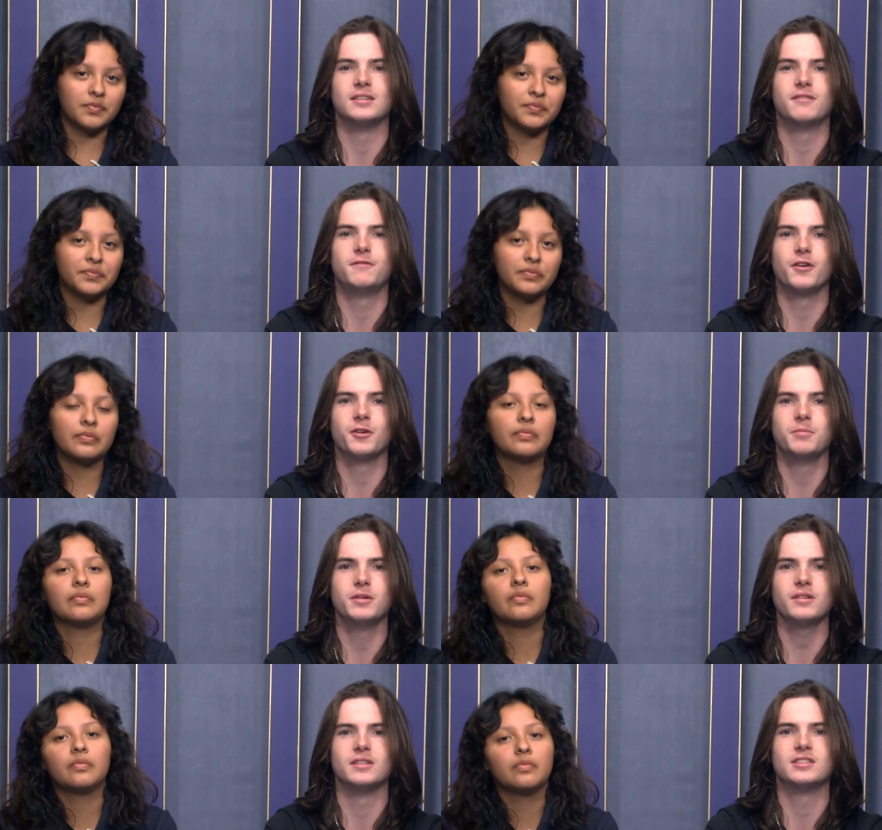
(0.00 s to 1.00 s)
Speaker 1: a photo
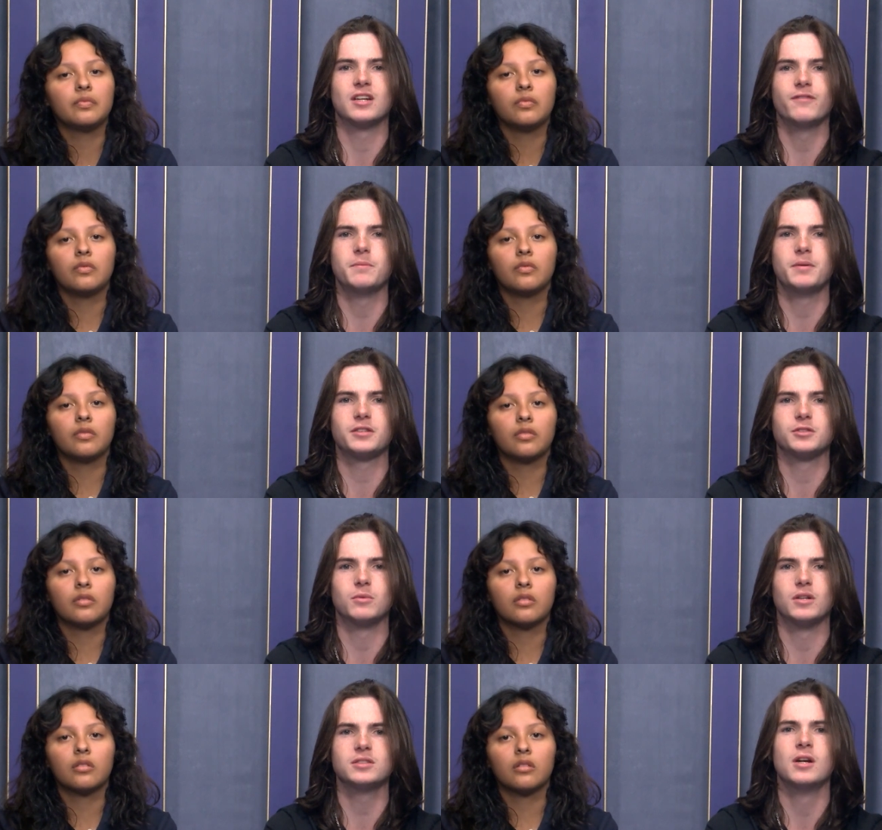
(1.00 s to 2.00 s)
booth, and selfie picture
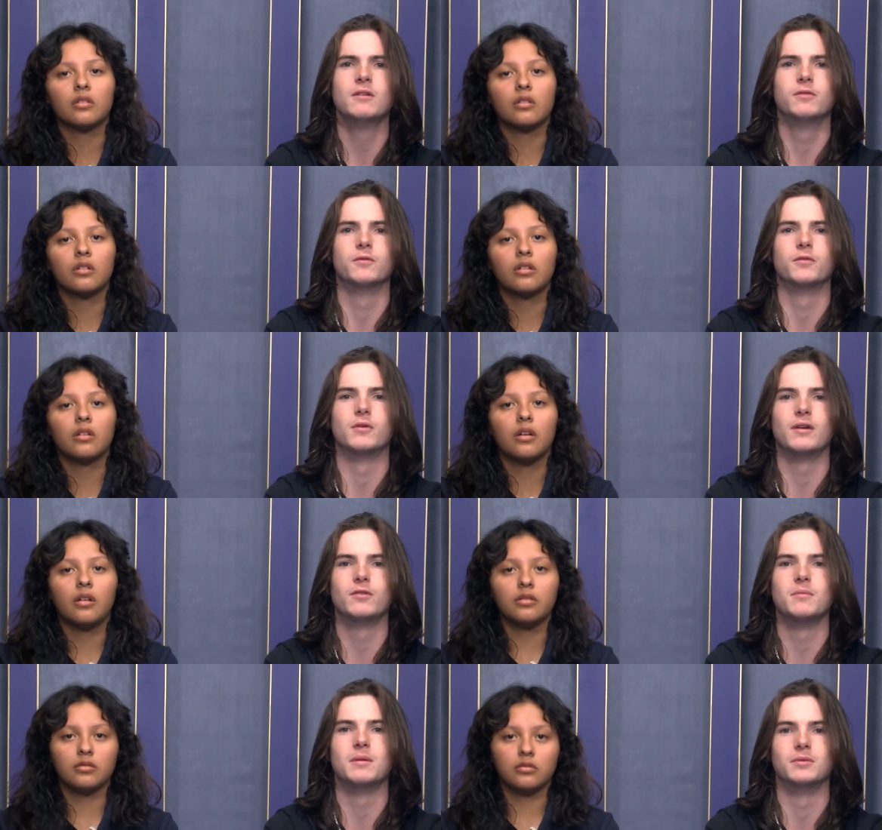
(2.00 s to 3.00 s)
walls for
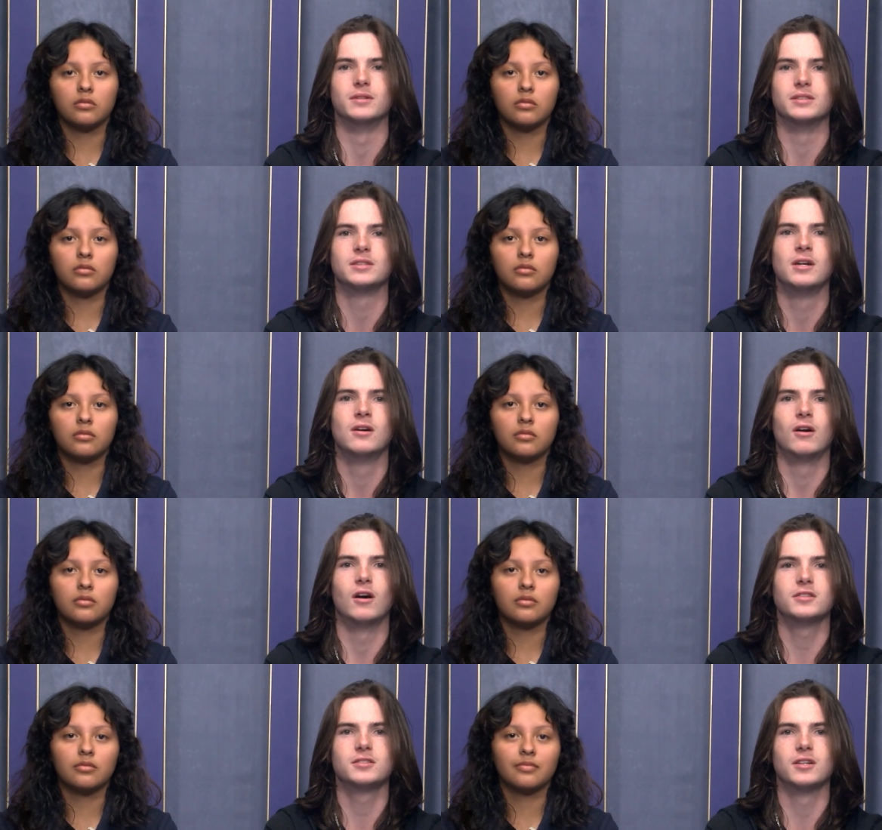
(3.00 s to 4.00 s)
forever memories.
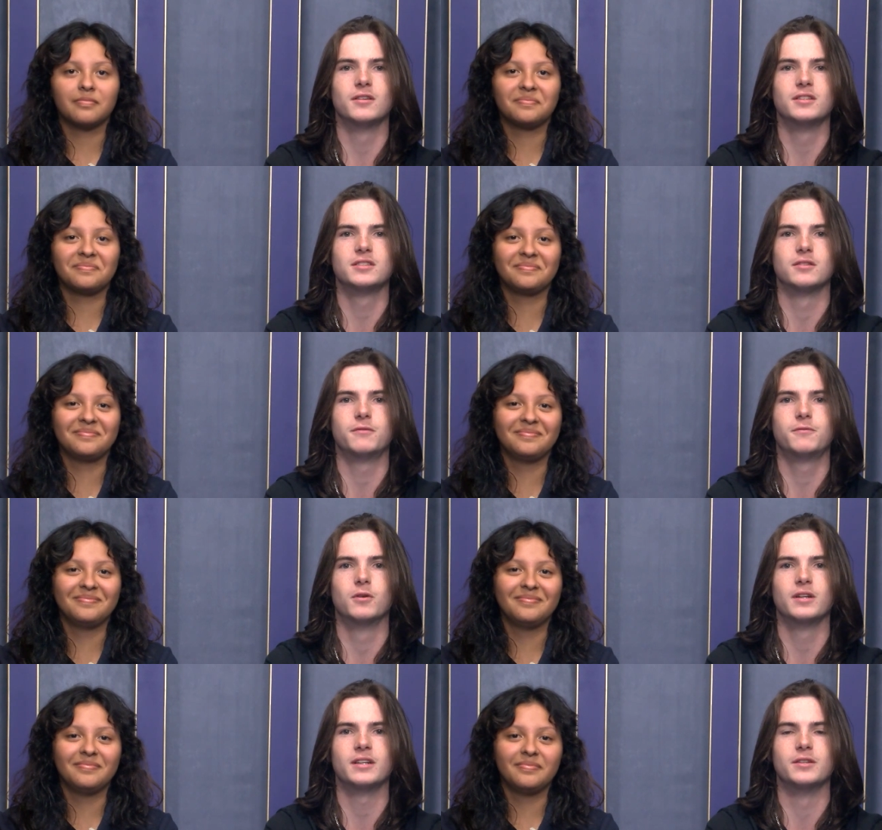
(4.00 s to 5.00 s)
Also, this is a
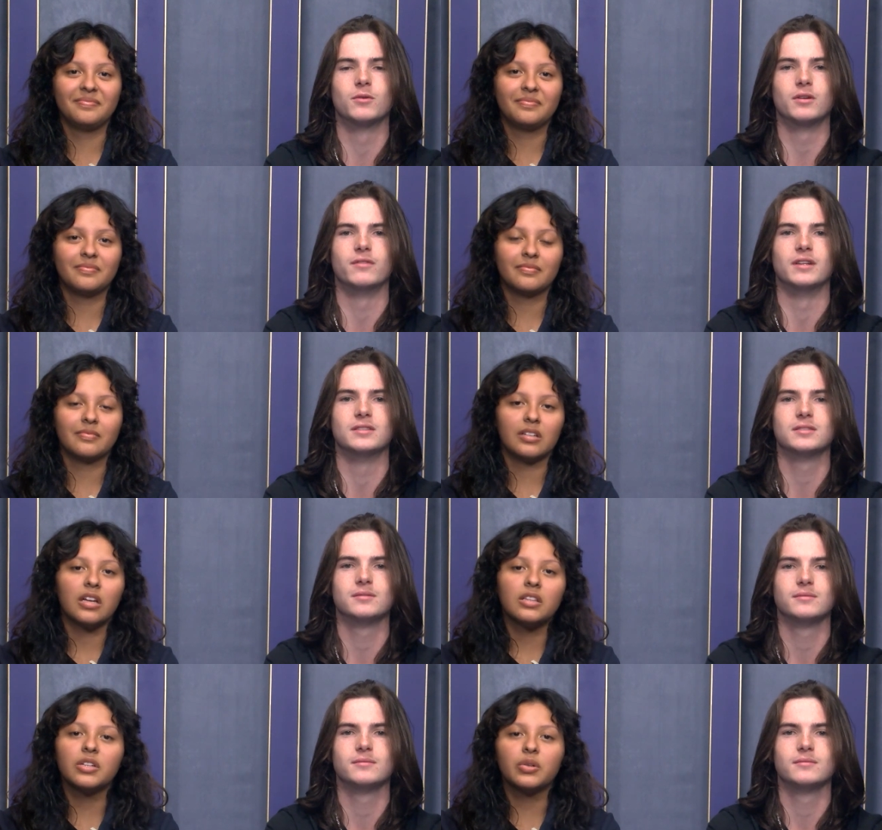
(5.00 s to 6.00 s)
fully indoor event.
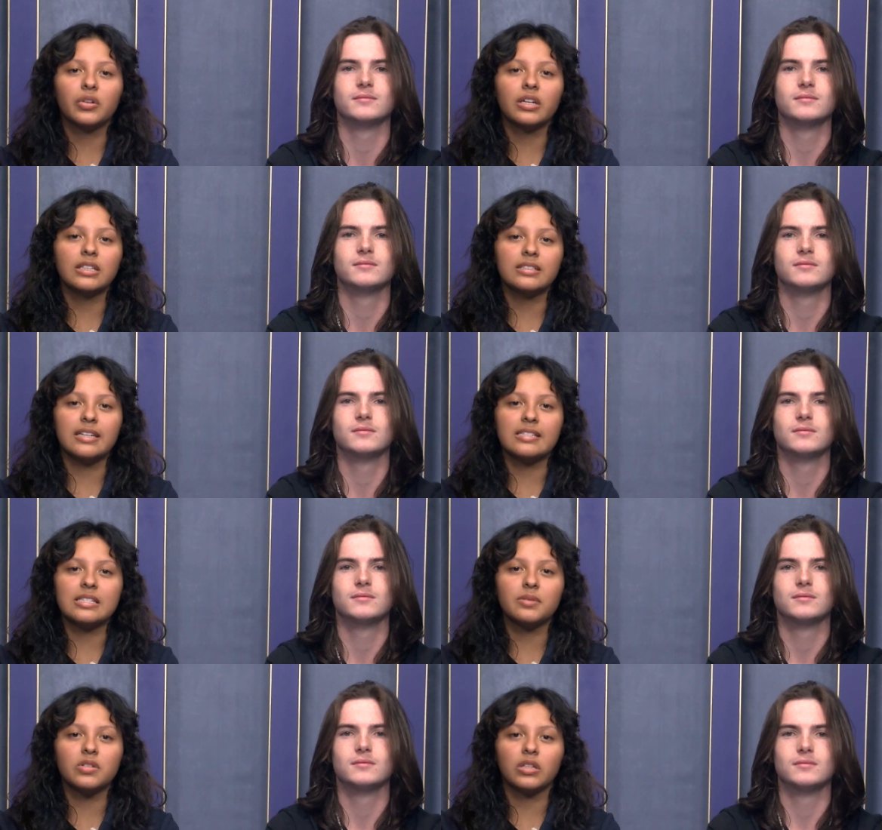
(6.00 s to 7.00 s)
Speaker 2: The Cougar Elite Dance
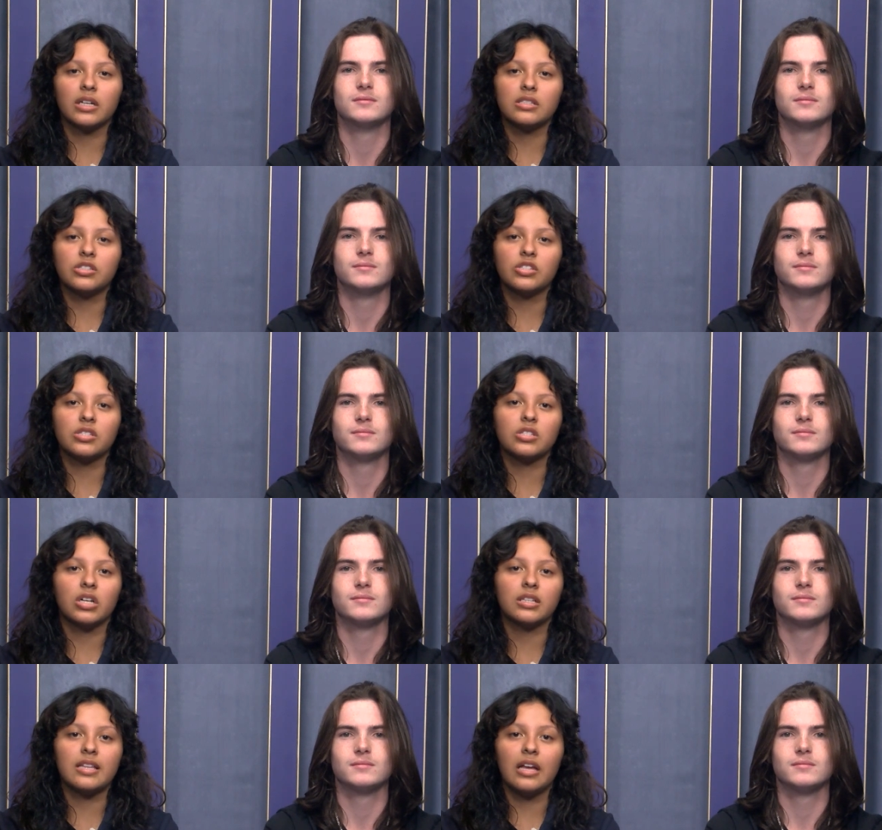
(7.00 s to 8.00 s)
Team is holding auditions
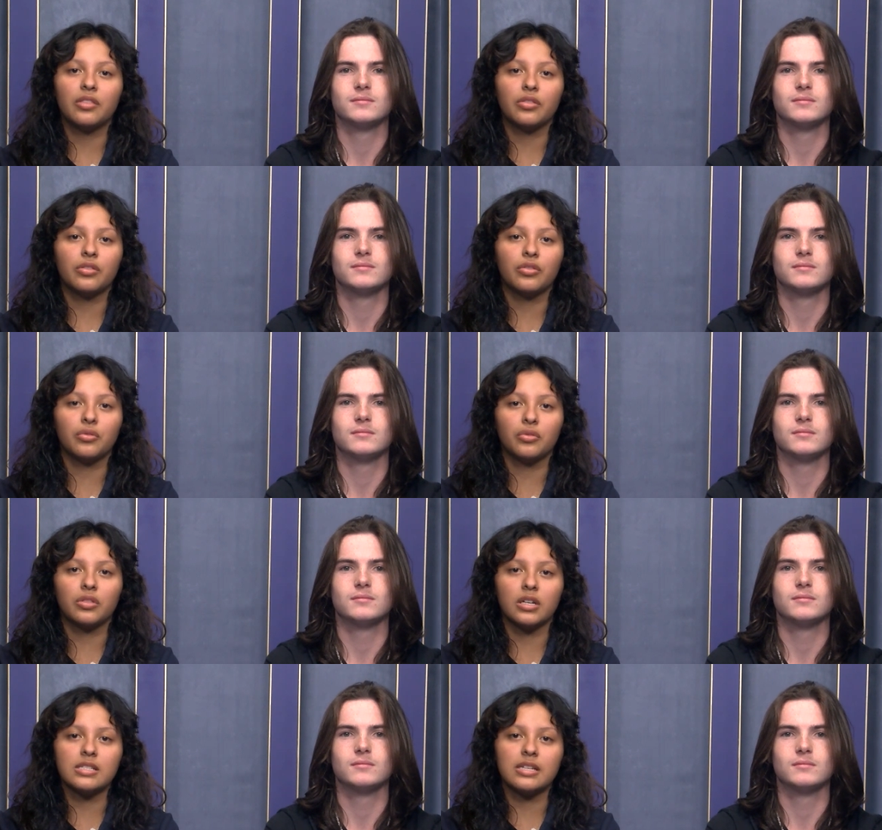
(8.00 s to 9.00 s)
starting today through
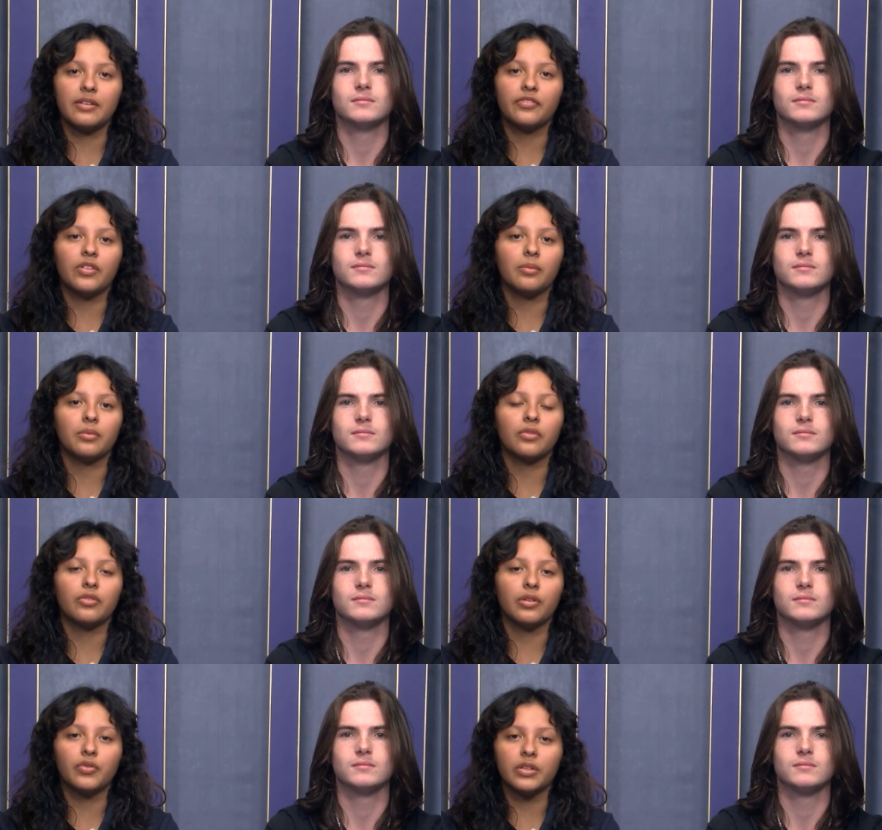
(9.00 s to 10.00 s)
Thursday from
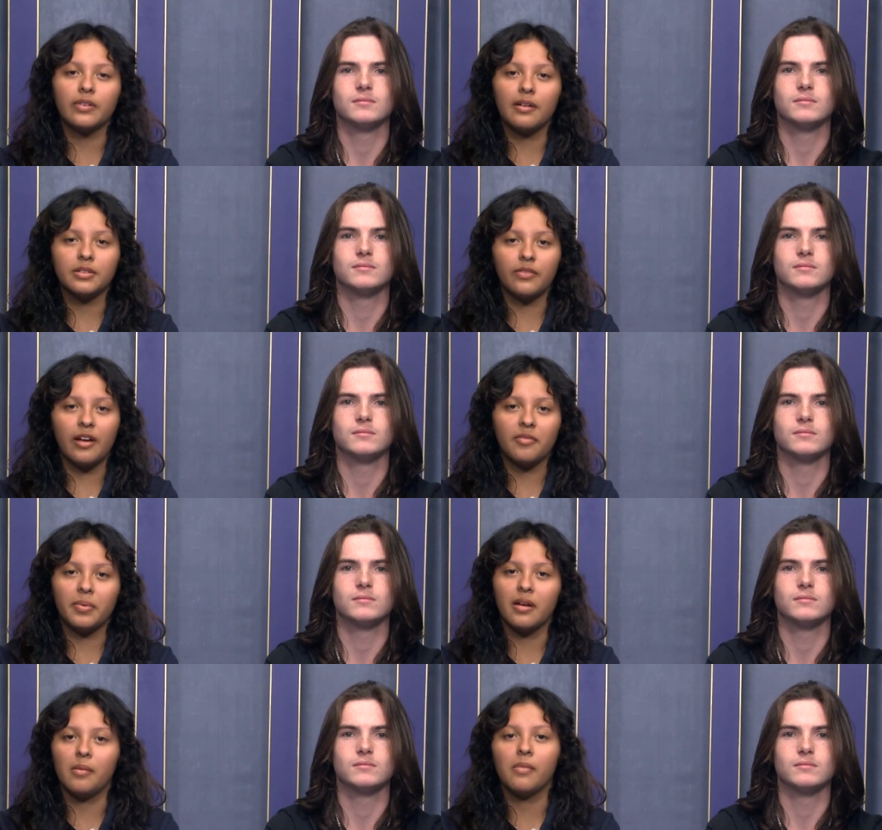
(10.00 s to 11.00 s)
3.45 to 5
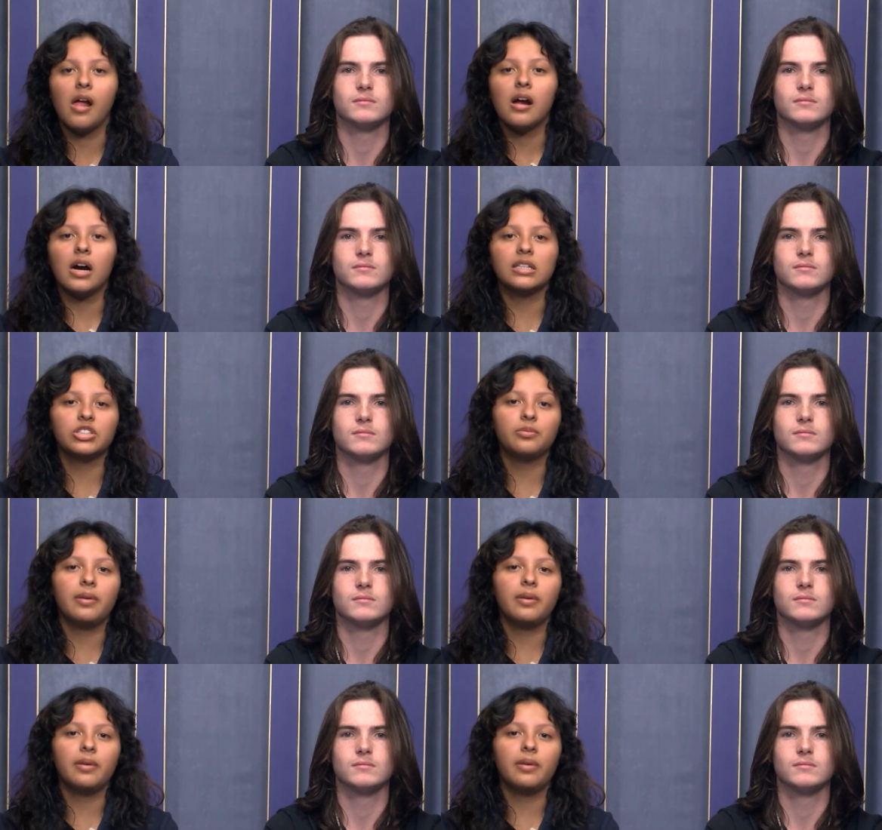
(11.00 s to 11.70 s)
p.m. Audition